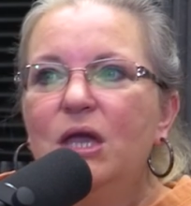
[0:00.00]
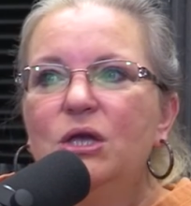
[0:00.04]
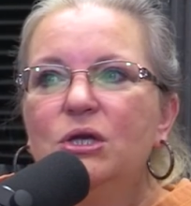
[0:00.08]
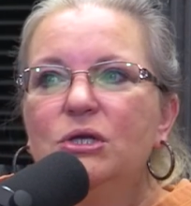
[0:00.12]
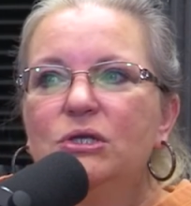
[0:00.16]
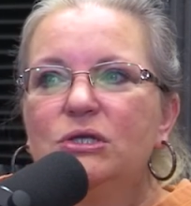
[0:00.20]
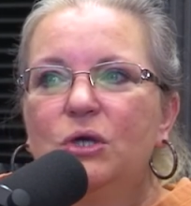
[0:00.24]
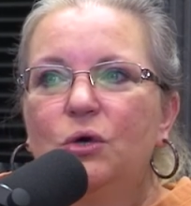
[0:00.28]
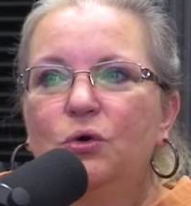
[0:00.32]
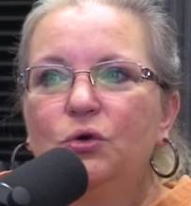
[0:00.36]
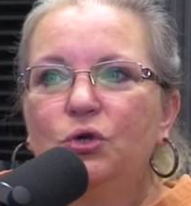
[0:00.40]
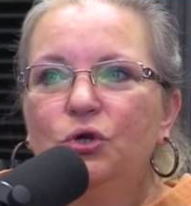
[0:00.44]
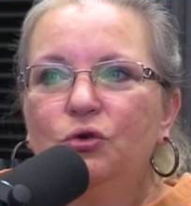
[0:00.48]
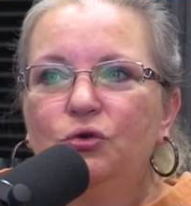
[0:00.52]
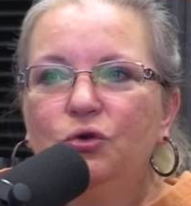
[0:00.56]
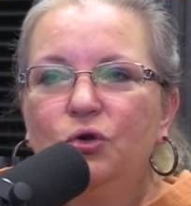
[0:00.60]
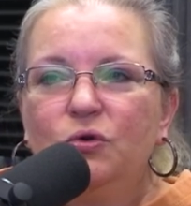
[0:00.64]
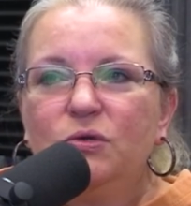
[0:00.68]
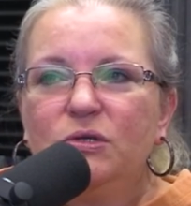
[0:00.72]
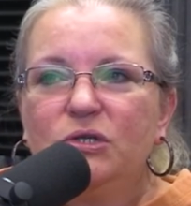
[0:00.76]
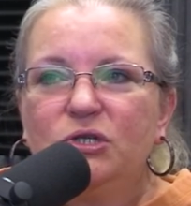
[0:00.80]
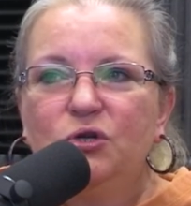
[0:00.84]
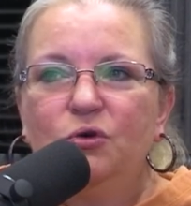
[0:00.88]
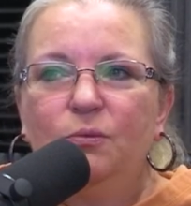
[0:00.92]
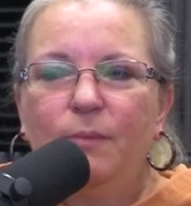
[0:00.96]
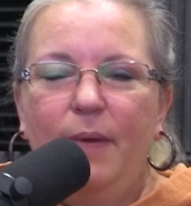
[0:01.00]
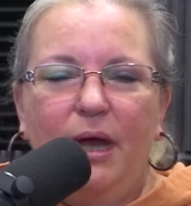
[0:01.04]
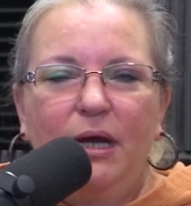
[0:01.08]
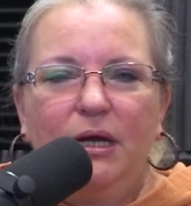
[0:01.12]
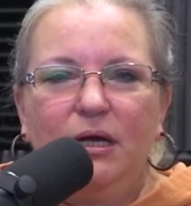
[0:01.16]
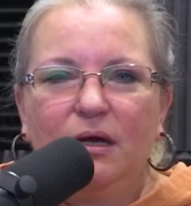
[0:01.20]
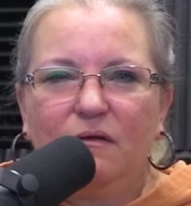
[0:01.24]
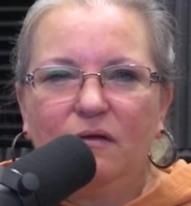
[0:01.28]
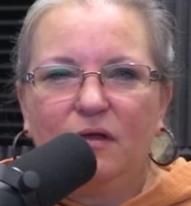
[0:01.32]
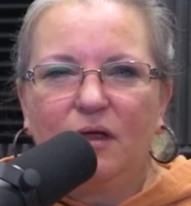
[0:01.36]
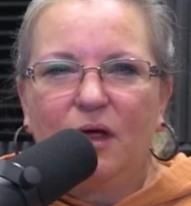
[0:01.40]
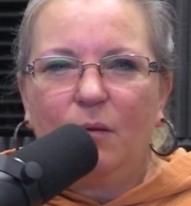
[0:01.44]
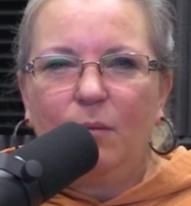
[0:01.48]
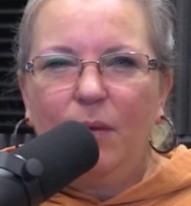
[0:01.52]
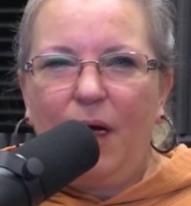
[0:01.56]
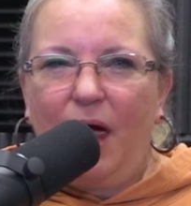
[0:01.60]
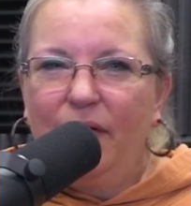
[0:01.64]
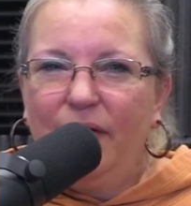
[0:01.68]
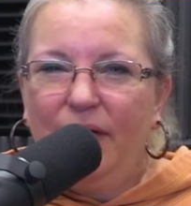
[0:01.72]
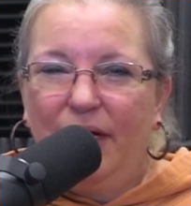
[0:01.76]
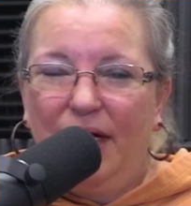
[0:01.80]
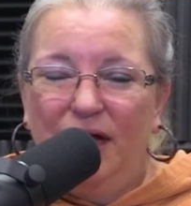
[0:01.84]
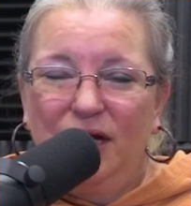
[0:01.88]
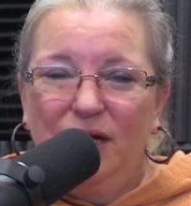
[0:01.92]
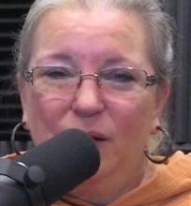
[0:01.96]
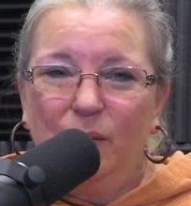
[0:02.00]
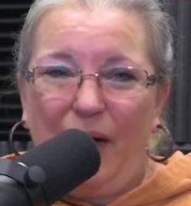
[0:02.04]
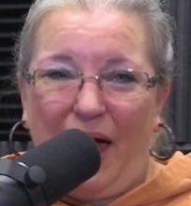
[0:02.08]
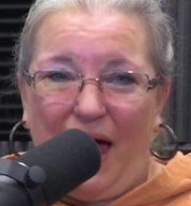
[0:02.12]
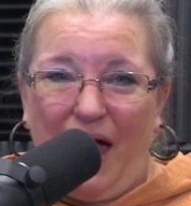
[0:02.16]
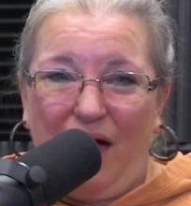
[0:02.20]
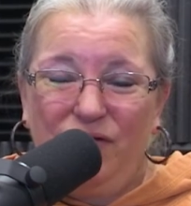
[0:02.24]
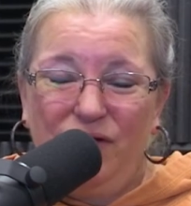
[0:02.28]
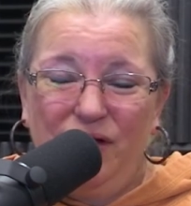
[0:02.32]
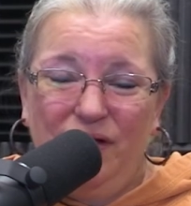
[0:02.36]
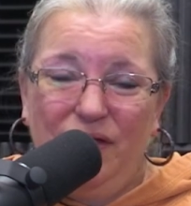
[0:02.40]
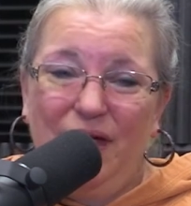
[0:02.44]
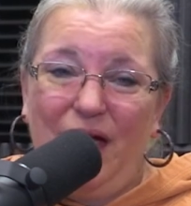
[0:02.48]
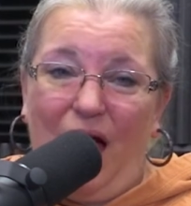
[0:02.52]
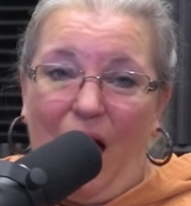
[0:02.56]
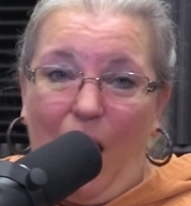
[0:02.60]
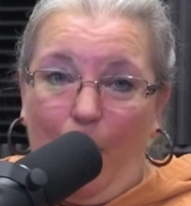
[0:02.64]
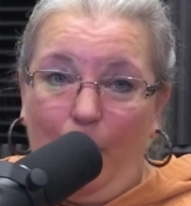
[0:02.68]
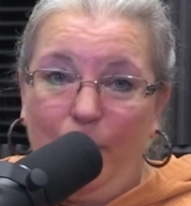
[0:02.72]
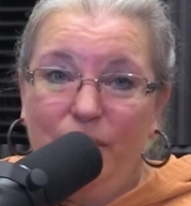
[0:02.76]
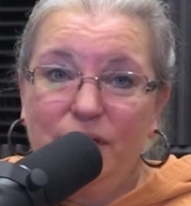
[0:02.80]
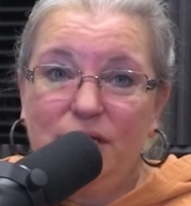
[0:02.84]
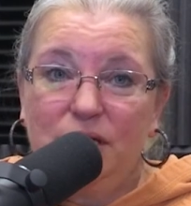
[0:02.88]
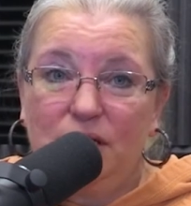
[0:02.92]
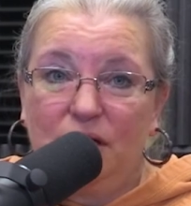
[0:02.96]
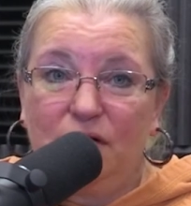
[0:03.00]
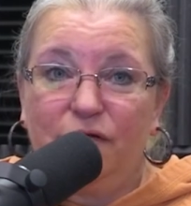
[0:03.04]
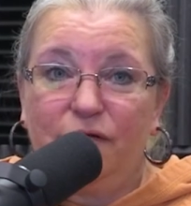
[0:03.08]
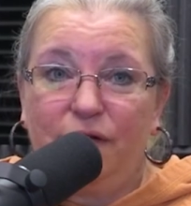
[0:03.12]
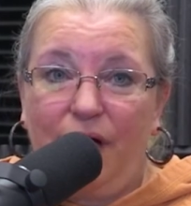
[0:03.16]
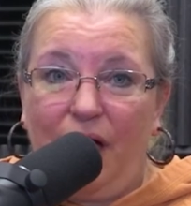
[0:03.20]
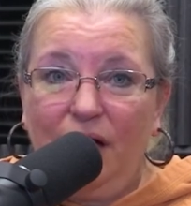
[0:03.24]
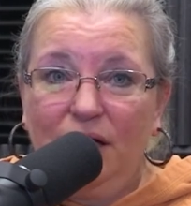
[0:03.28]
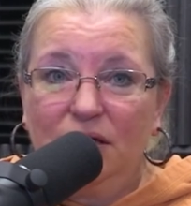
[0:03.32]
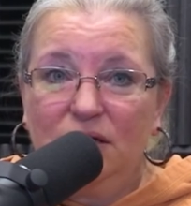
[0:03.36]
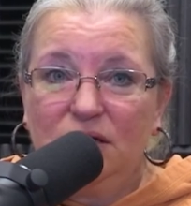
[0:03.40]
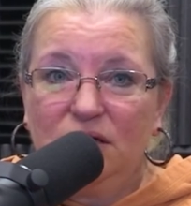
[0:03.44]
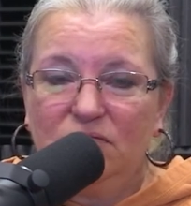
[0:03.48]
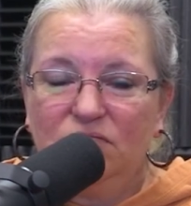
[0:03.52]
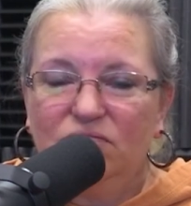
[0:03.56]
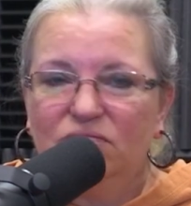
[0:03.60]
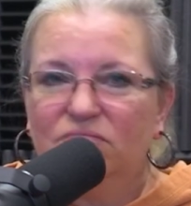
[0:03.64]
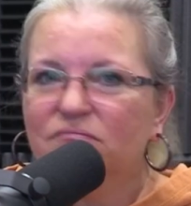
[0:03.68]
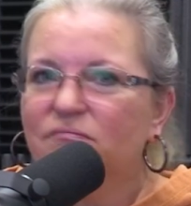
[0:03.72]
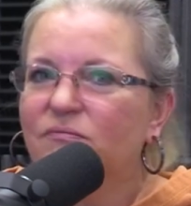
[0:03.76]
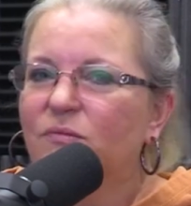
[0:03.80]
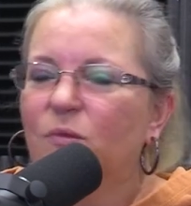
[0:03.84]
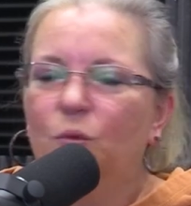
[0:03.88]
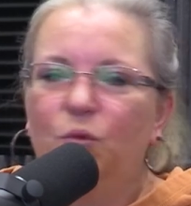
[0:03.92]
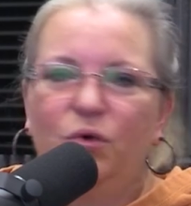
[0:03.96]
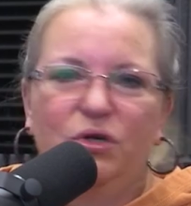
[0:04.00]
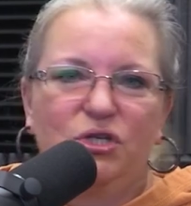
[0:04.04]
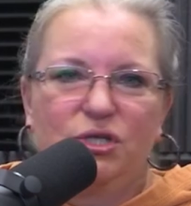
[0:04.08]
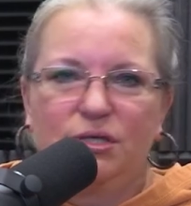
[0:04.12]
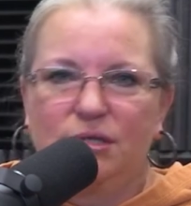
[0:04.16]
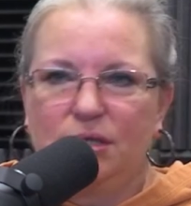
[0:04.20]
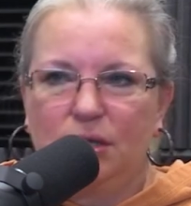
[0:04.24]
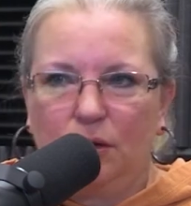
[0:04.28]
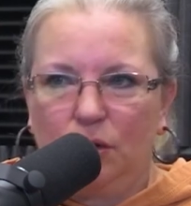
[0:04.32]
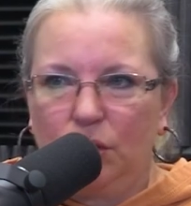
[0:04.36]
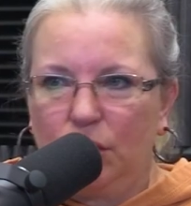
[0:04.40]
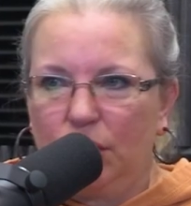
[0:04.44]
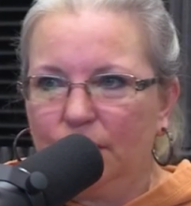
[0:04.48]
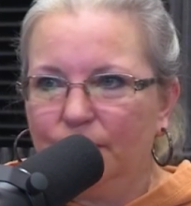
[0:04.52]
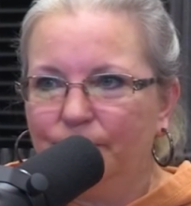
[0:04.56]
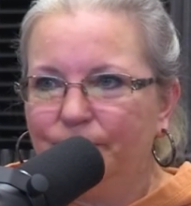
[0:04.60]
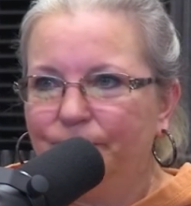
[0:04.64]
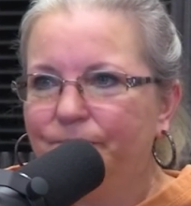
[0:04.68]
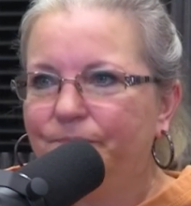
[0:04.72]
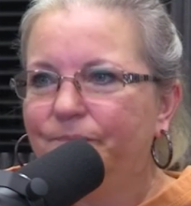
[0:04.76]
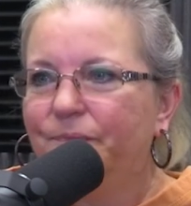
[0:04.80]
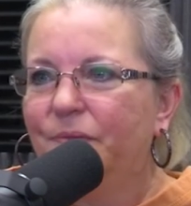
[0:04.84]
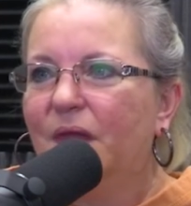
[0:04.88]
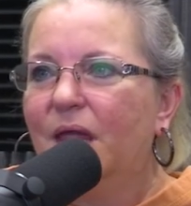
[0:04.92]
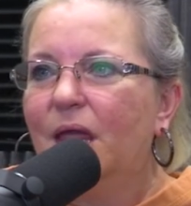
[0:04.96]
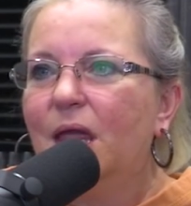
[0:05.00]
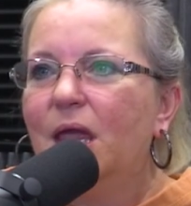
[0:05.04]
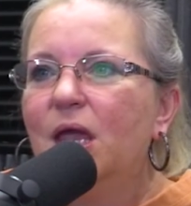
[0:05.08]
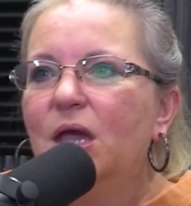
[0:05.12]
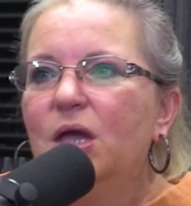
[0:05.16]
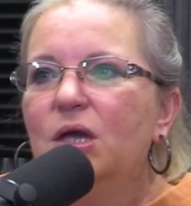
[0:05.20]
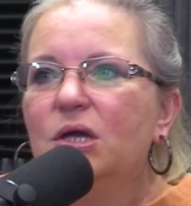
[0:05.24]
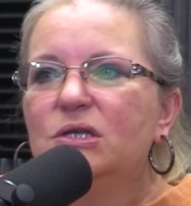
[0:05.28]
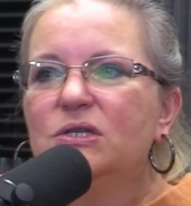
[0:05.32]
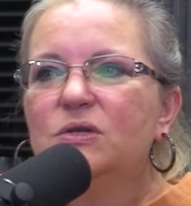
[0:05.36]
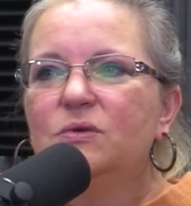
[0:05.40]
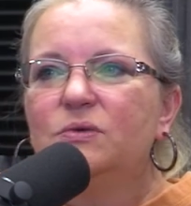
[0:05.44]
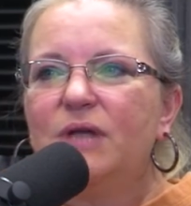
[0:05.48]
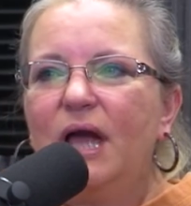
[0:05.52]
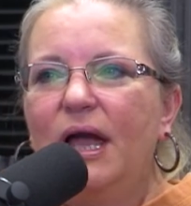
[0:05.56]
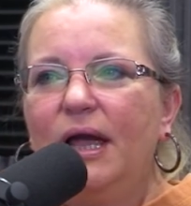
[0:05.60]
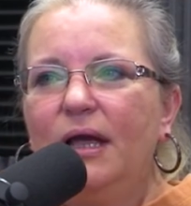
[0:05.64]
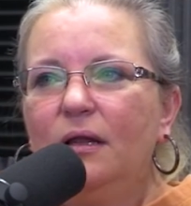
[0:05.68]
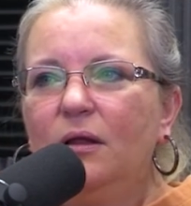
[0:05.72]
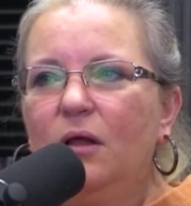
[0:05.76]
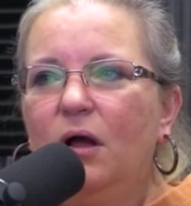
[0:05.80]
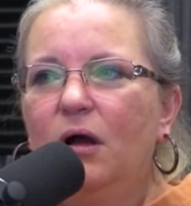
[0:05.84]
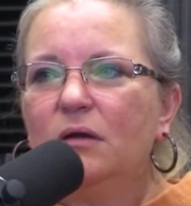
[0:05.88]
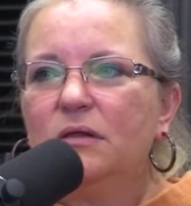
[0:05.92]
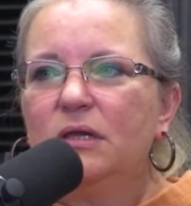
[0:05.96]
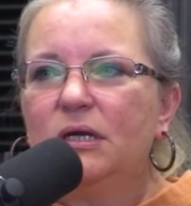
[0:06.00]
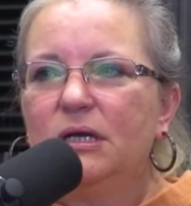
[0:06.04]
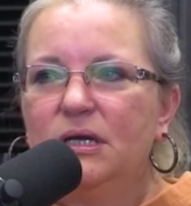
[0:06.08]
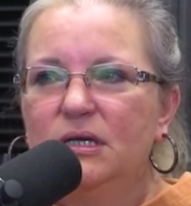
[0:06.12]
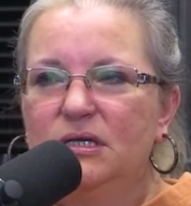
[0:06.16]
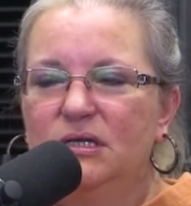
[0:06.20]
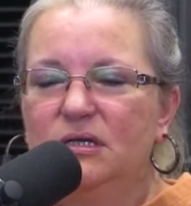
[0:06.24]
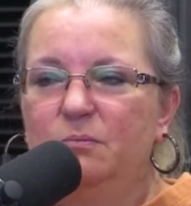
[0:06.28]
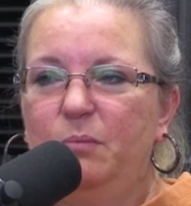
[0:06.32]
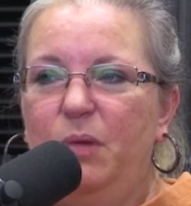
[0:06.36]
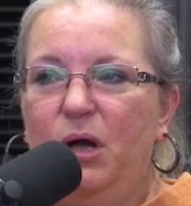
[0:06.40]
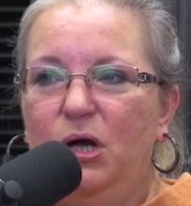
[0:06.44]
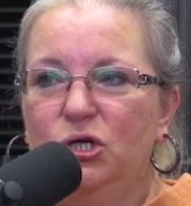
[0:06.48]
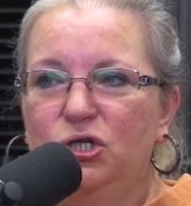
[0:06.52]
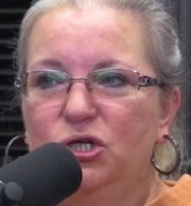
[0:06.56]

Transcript: So you use too many of them, and they end up having the opposite effect, which isn't good. So dialogue that isn't